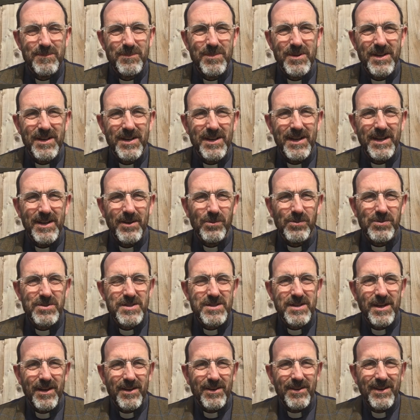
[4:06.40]
But it
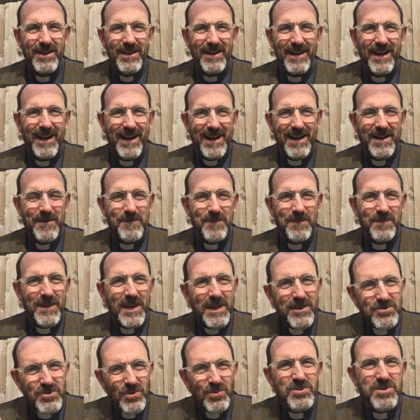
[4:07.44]
also
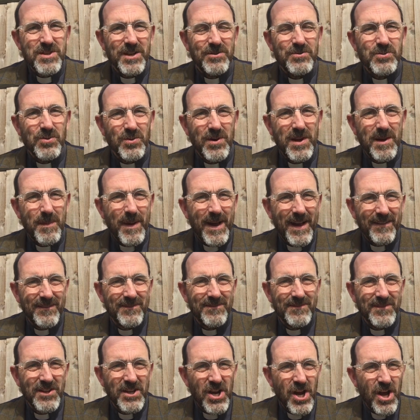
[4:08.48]
he's also talking about
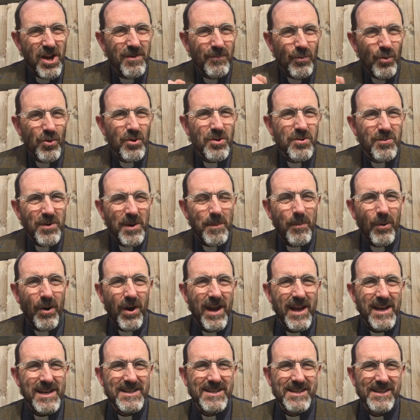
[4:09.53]
the kind of ordinary
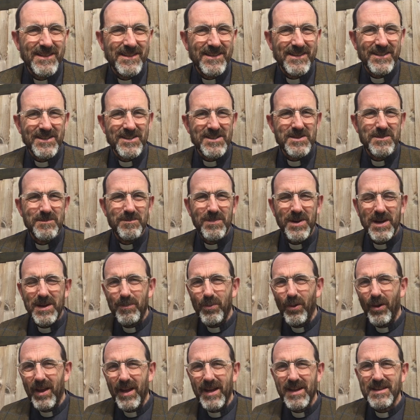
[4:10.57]
bread that
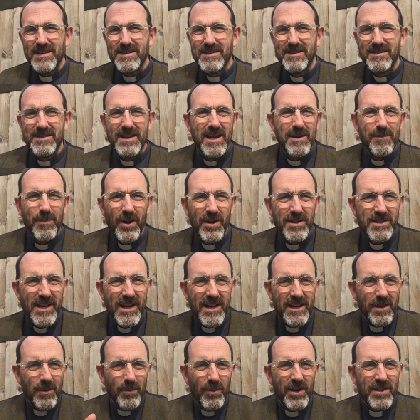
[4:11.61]
people ate day by
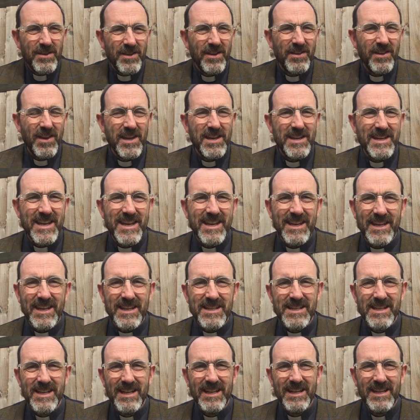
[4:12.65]
day, the bread that they
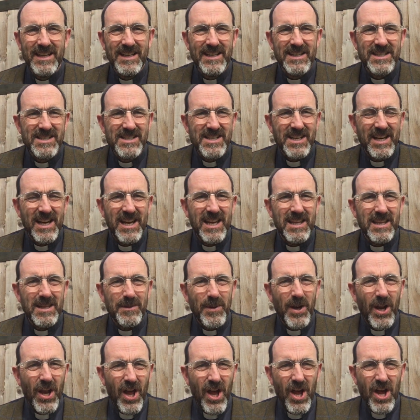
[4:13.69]
needed to keep
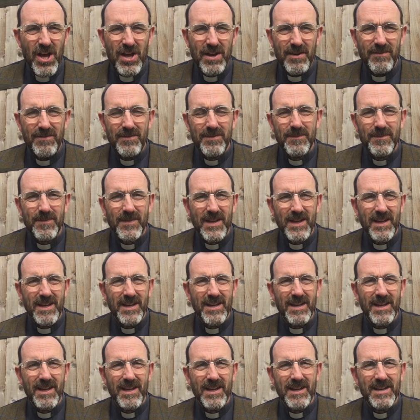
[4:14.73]
them alive.
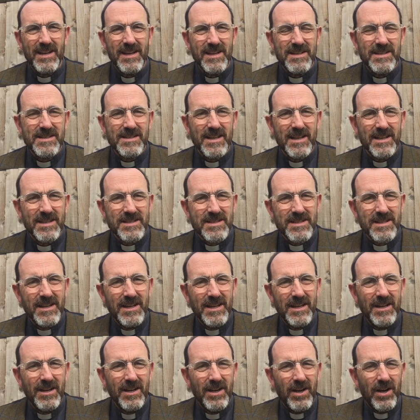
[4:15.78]
And he says,
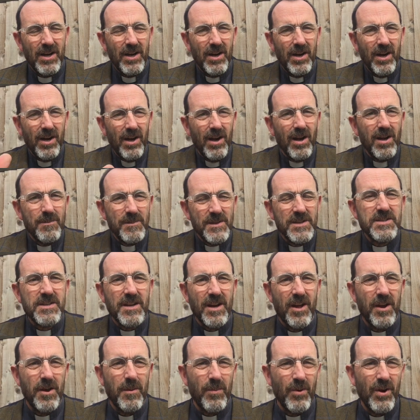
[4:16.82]
"I'm this
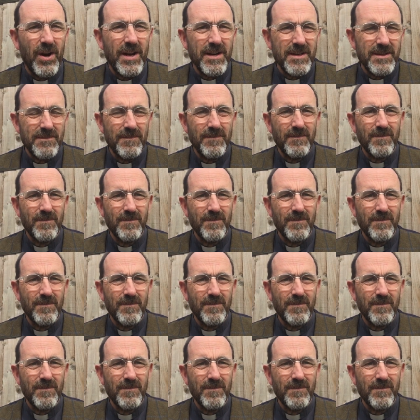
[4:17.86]
kind of bread.